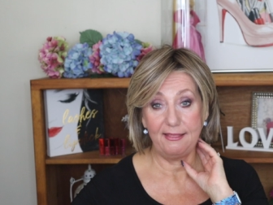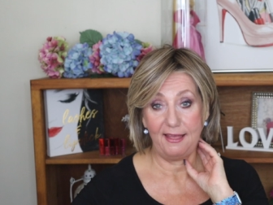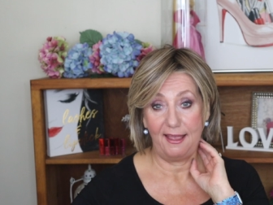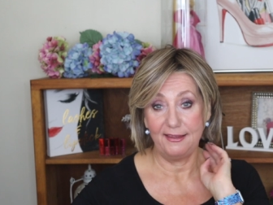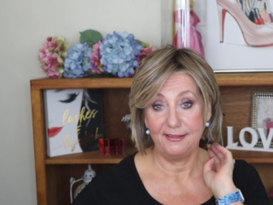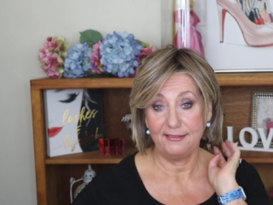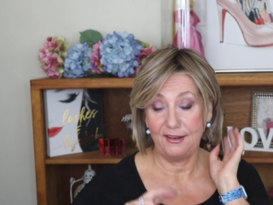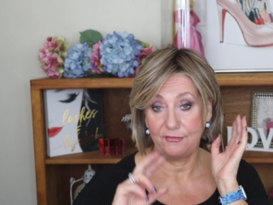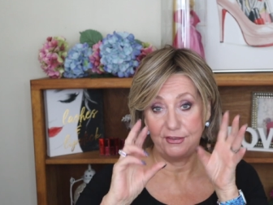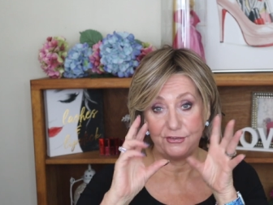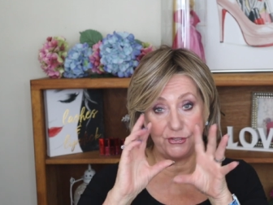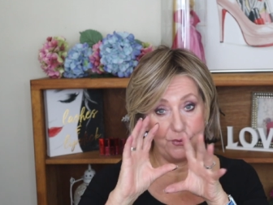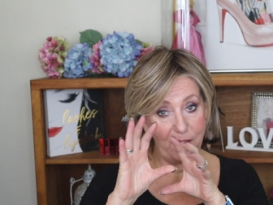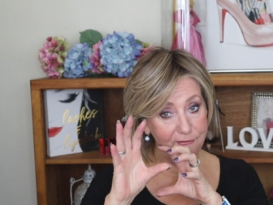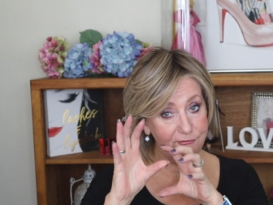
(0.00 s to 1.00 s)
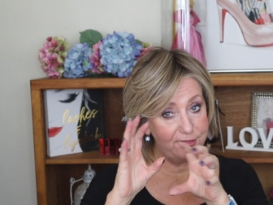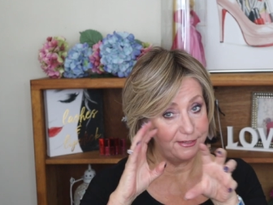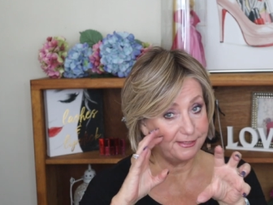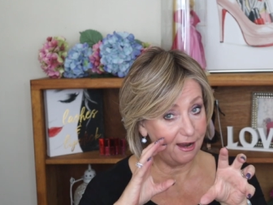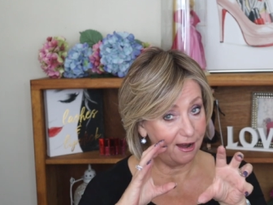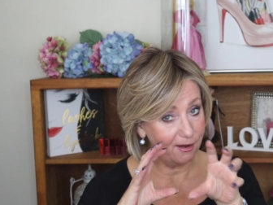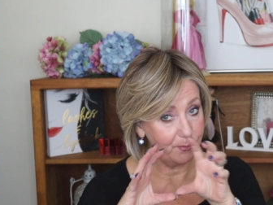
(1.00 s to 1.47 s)
like, now they do have the
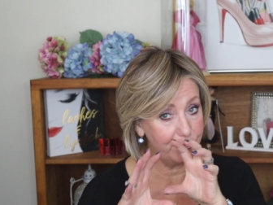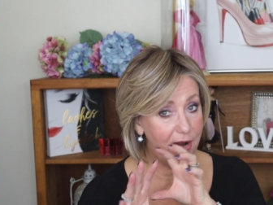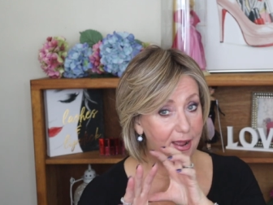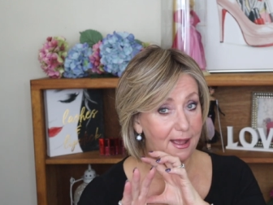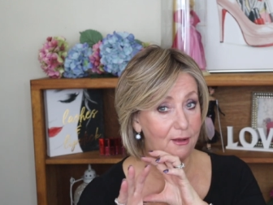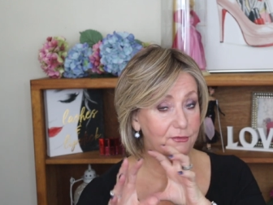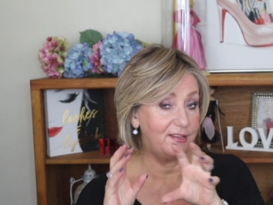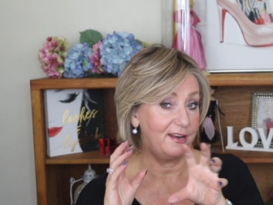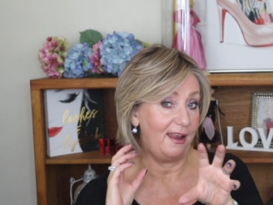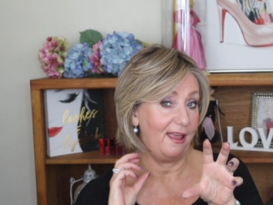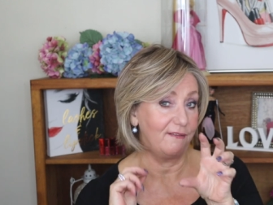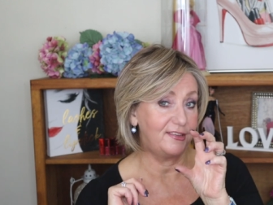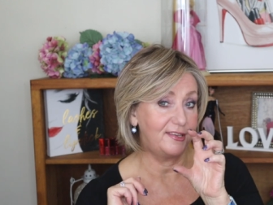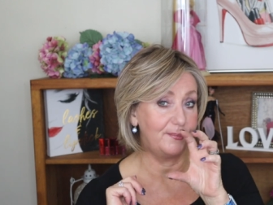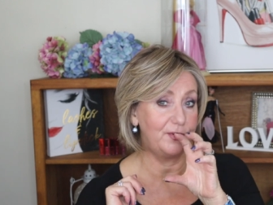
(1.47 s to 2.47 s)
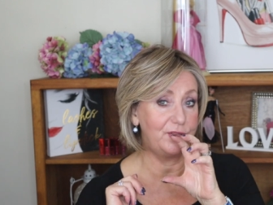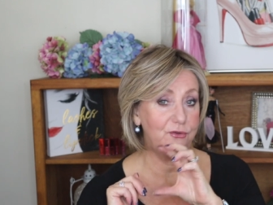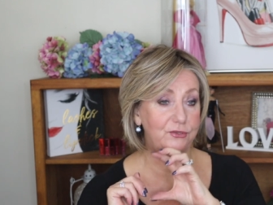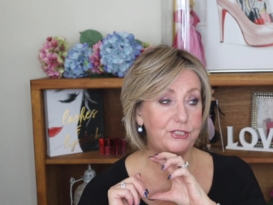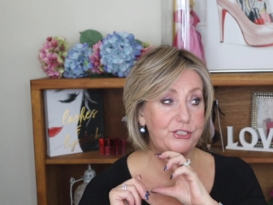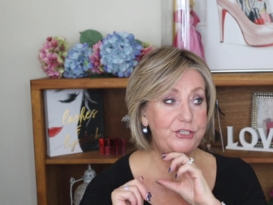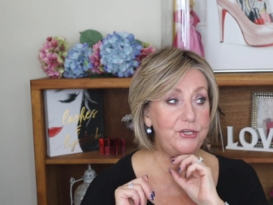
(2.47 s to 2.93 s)
dark browns, and I have some of
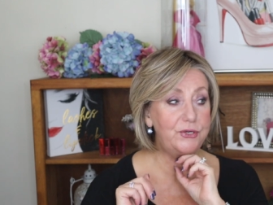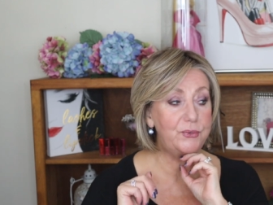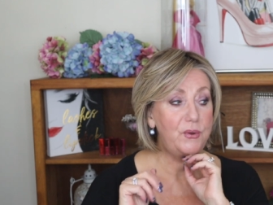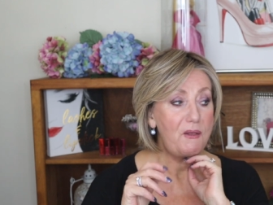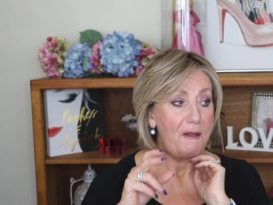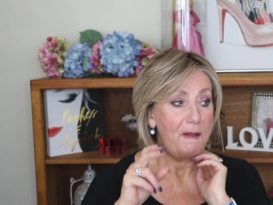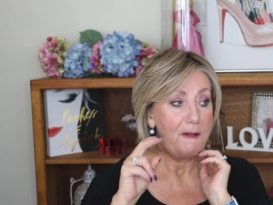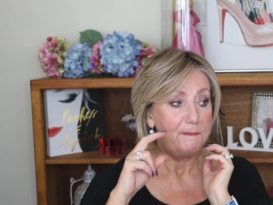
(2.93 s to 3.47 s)
those too,